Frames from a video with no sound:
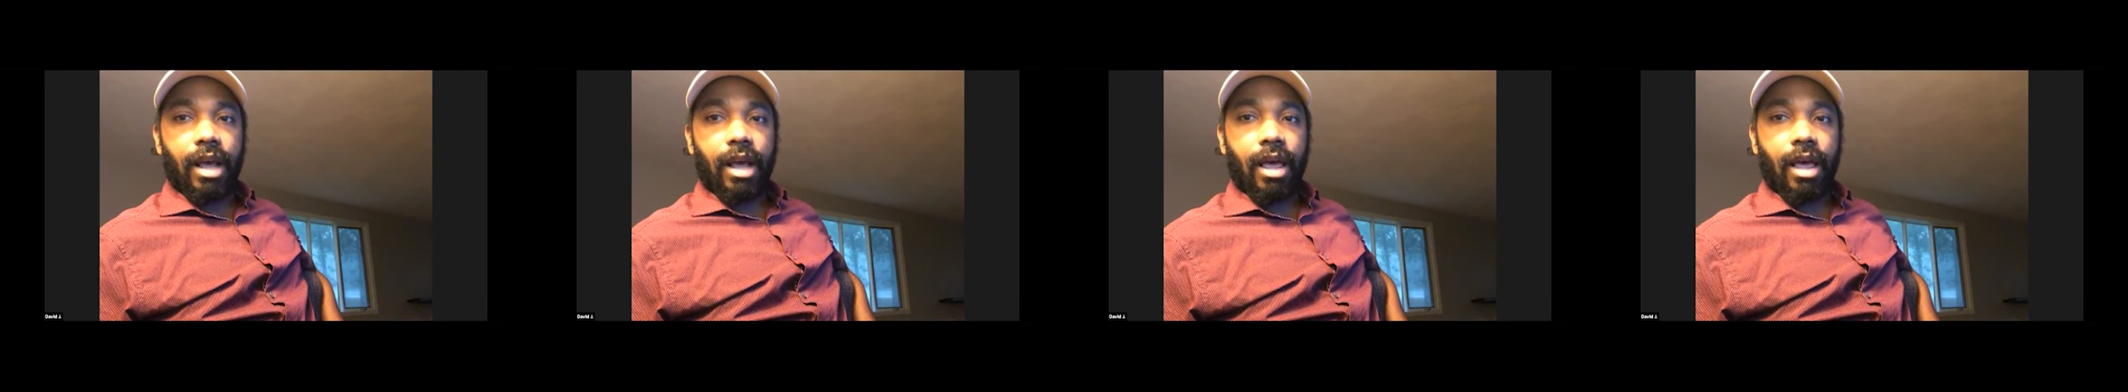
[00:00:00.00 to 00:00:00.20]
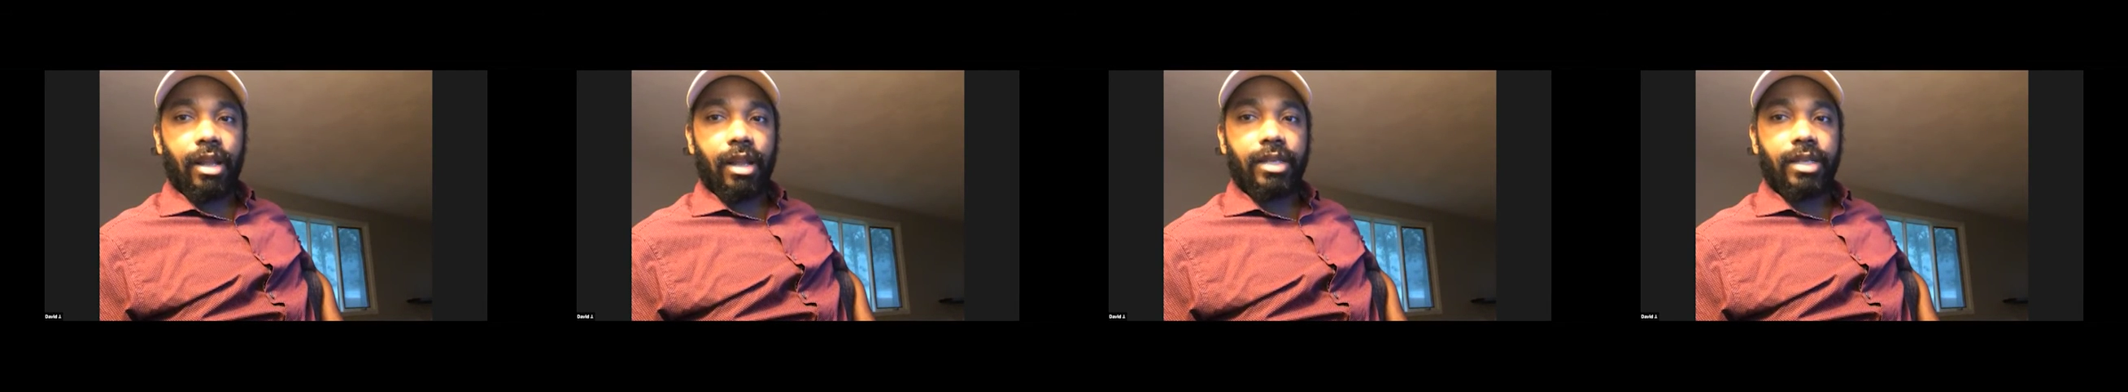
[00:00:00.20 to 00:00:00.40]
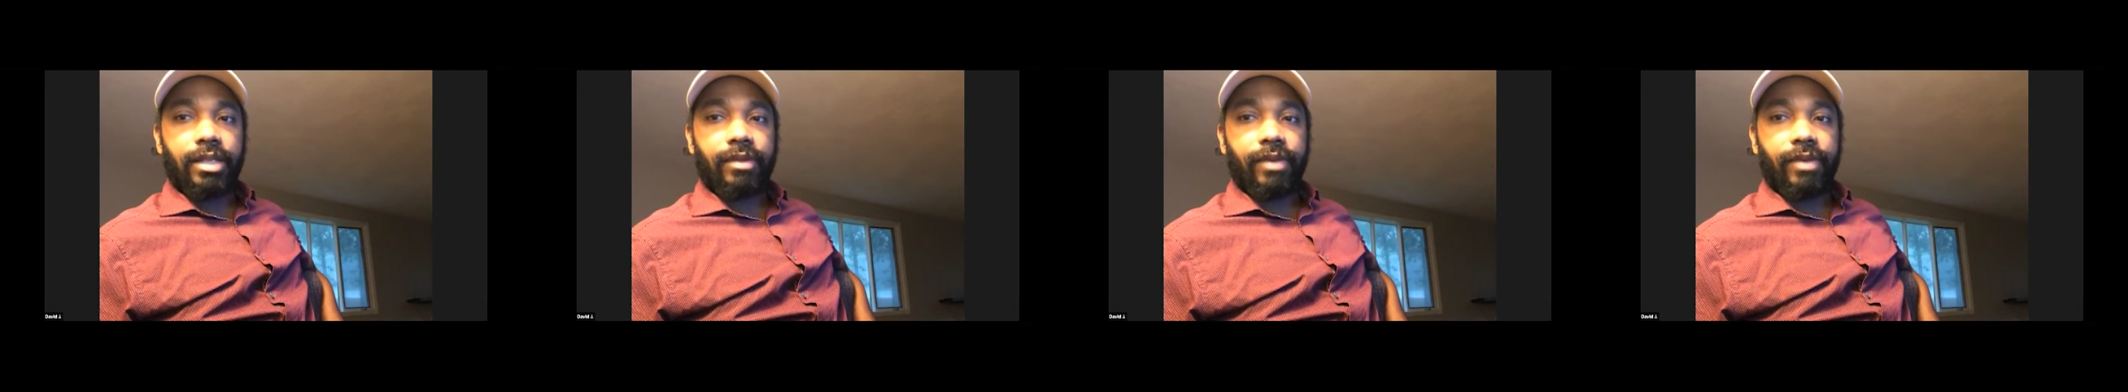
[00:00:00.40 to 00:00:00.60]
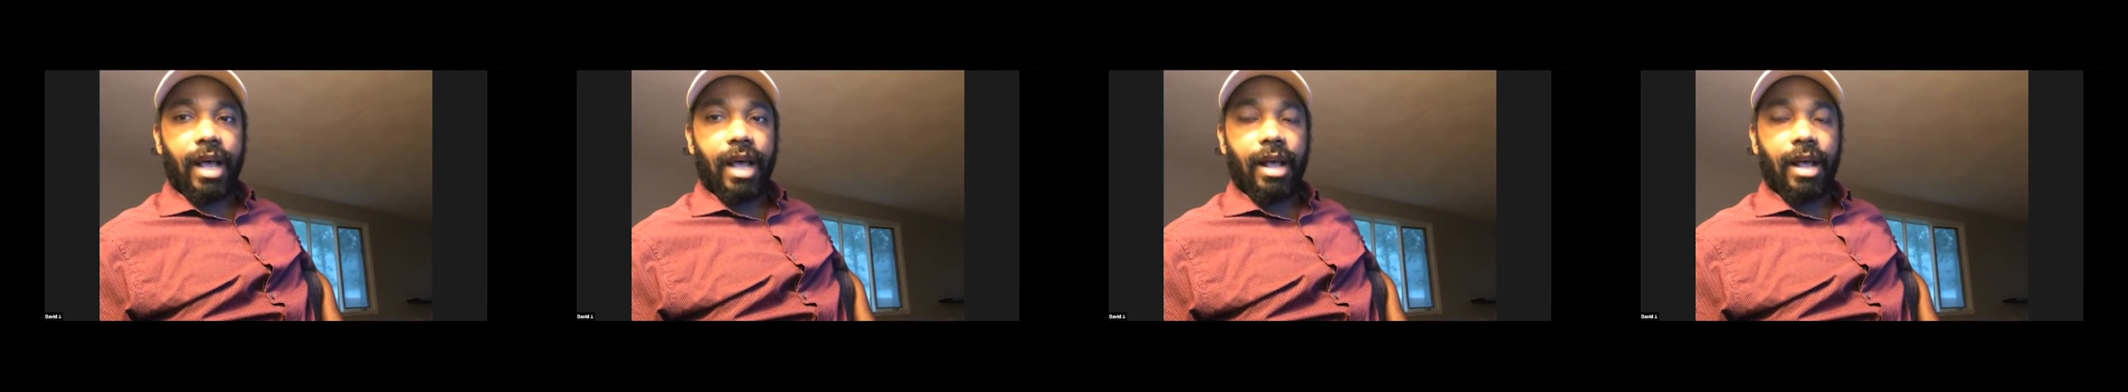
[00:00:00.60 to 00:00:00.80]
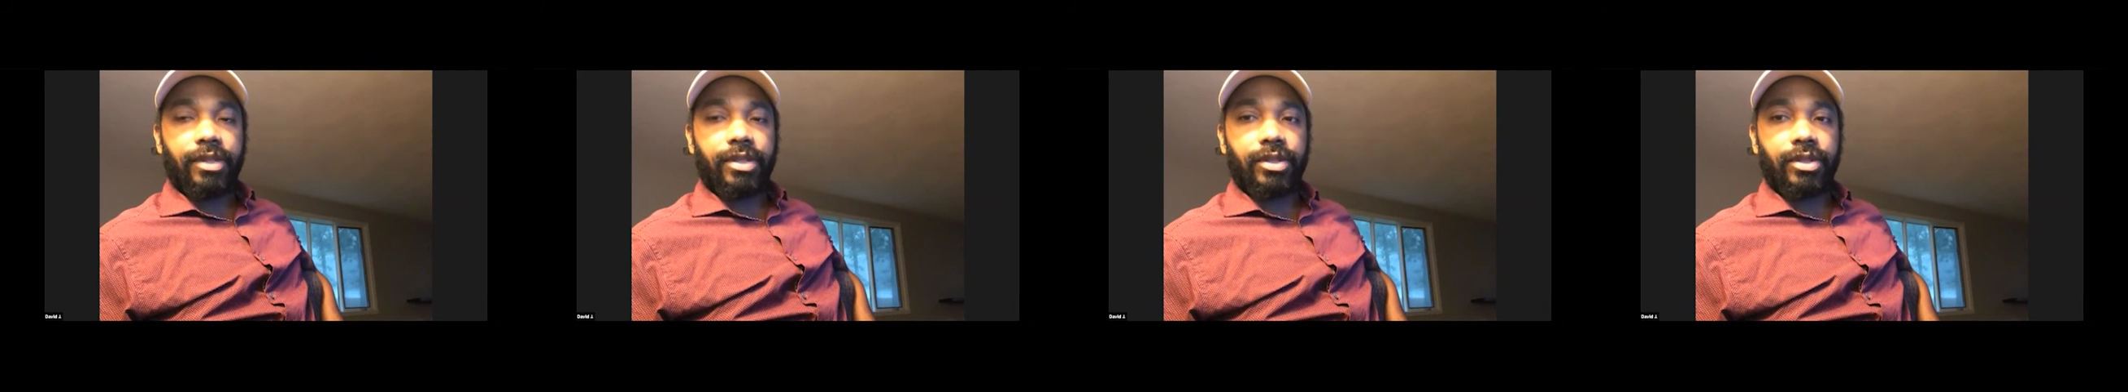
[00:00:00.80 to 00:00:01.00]
and knowledge of
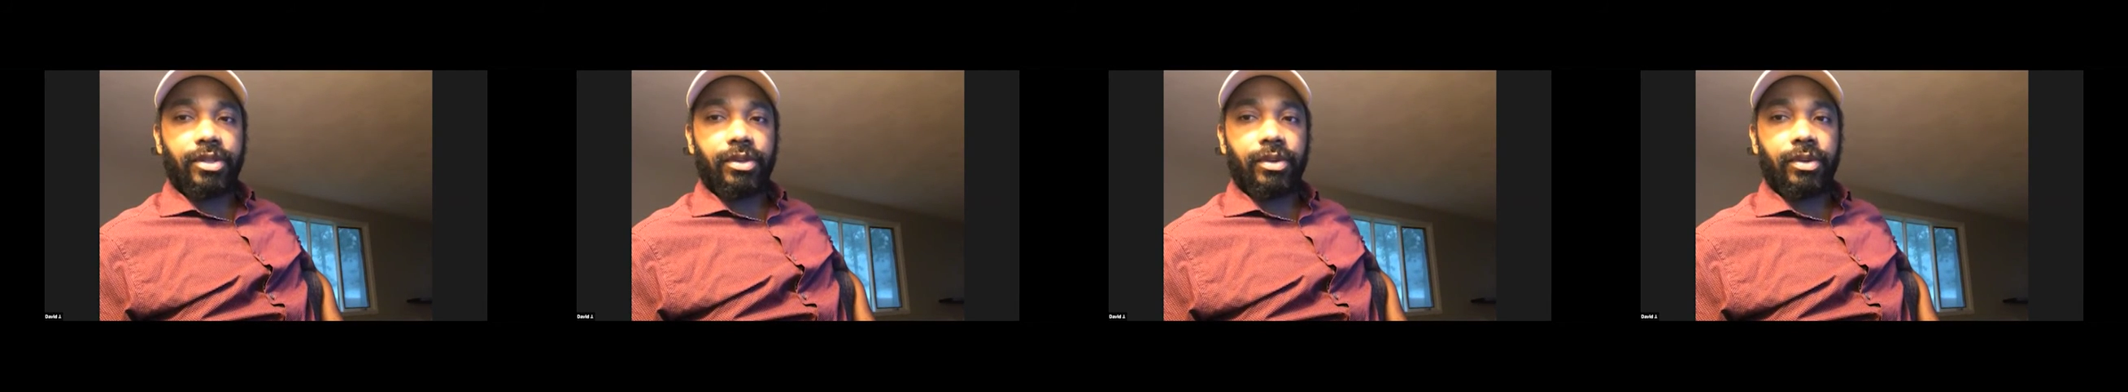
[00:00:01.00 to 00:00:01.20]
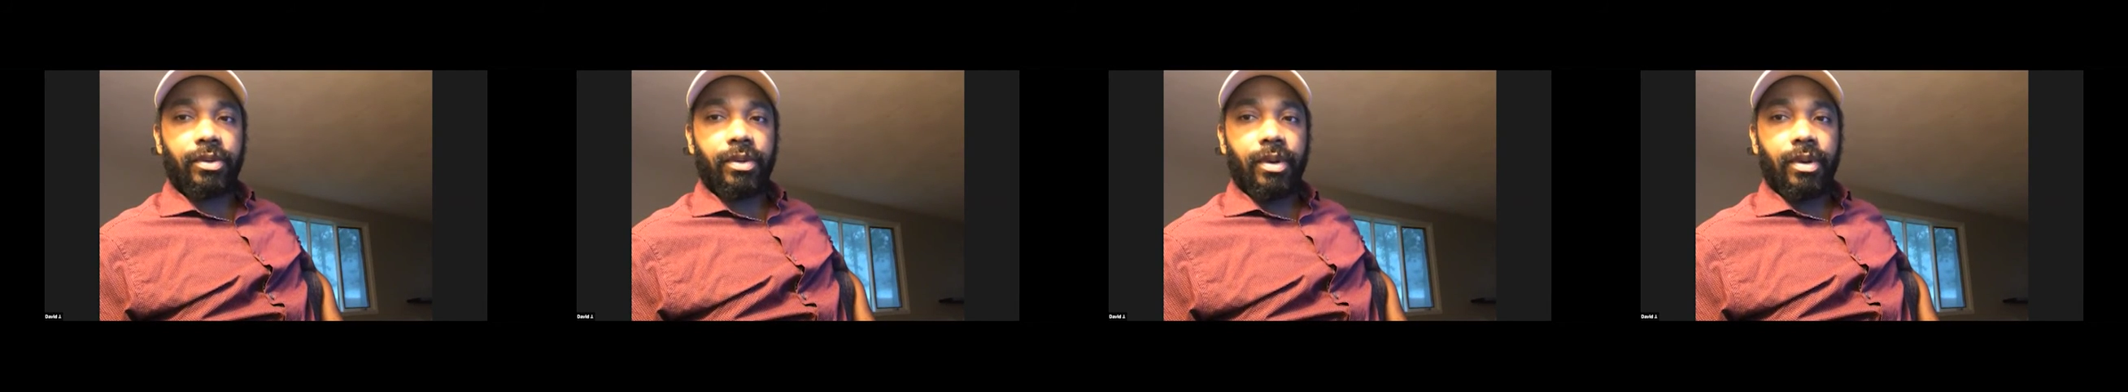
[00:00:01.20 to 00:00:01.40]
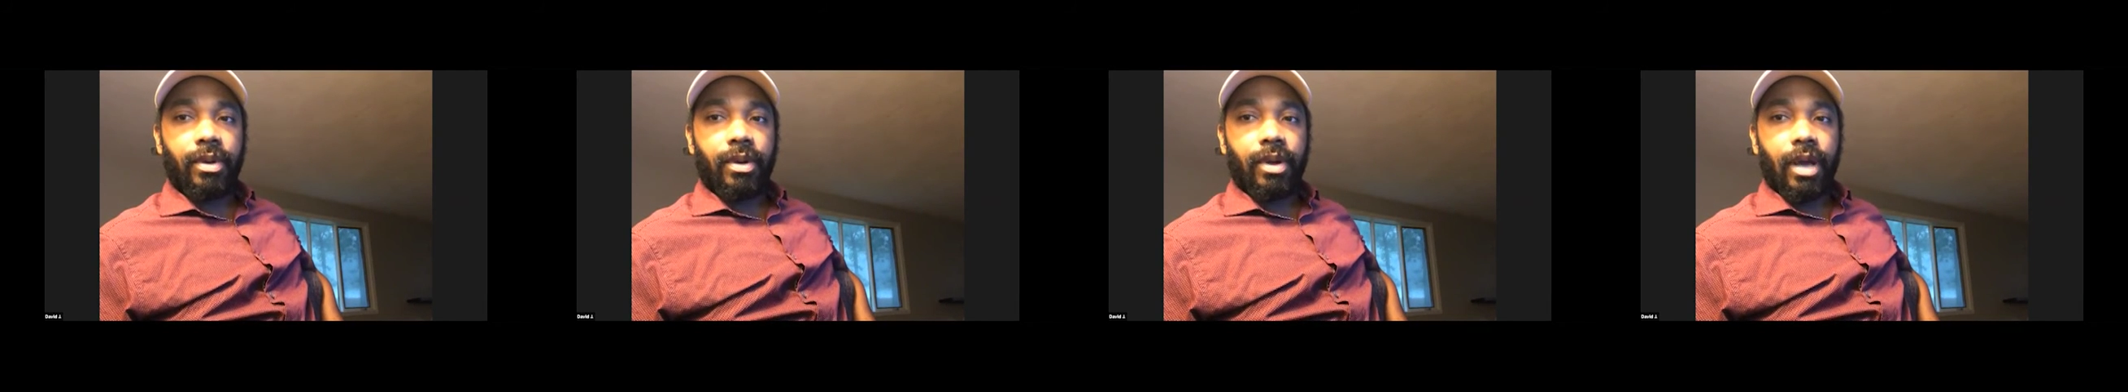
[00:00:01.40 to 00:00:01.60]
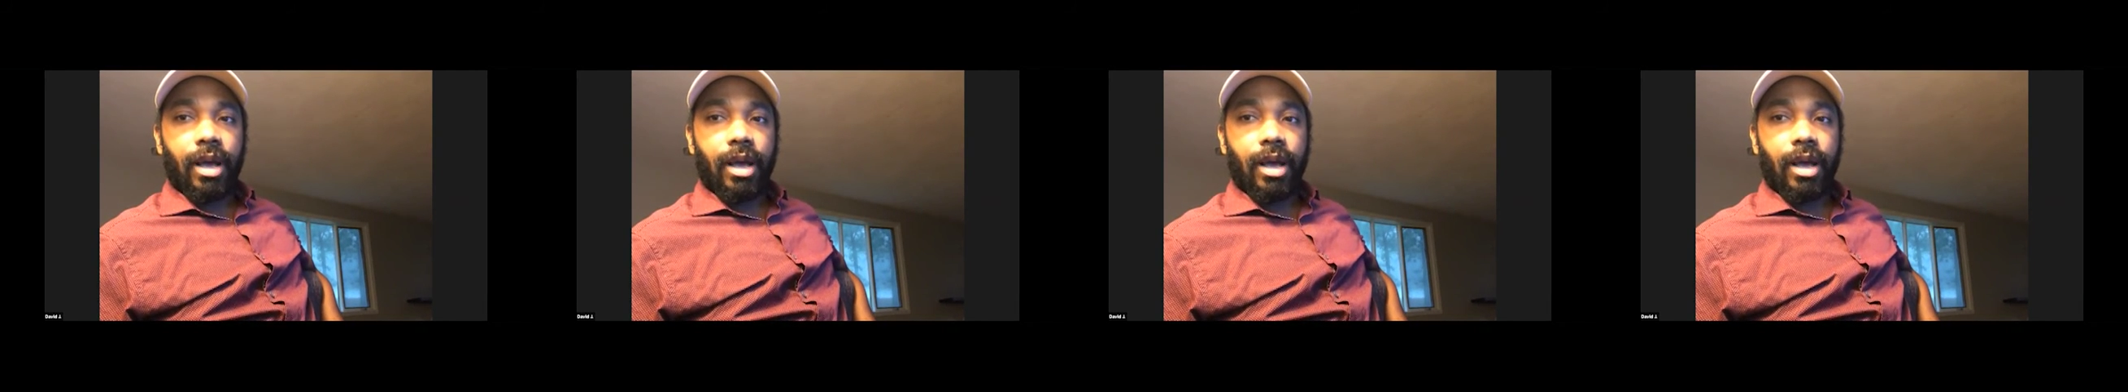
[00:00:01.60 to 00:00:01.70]
how to